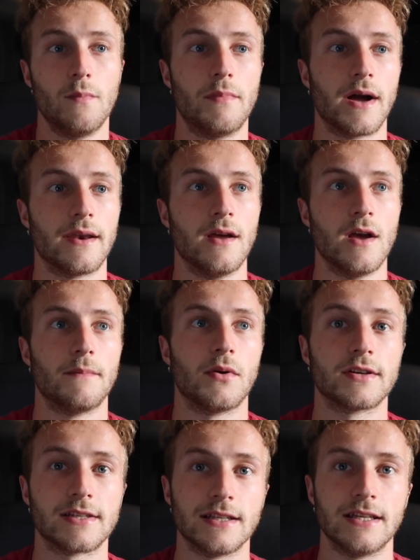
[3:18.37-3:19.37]
But
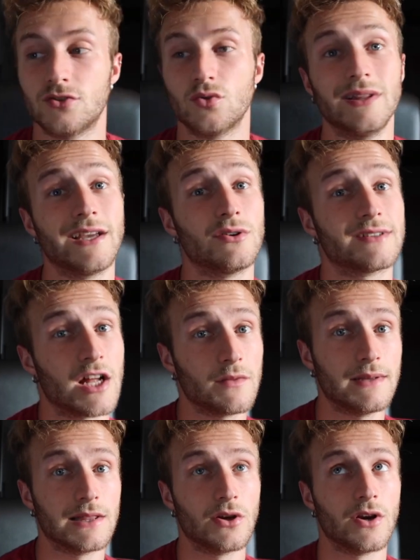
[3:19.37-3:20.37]
personally, Duolingo has
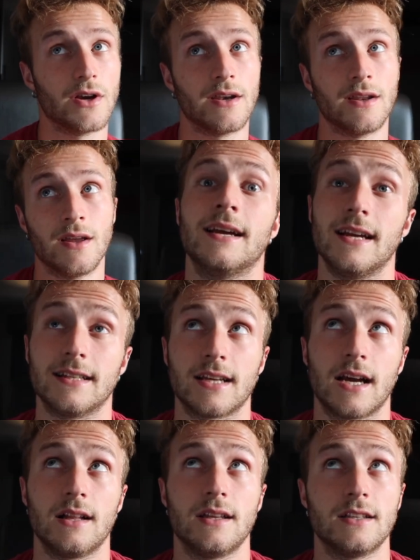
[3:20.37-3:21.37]
helped me learn
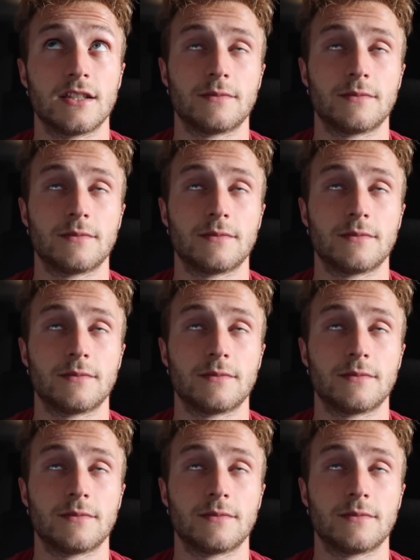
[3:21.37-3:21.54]
Italian,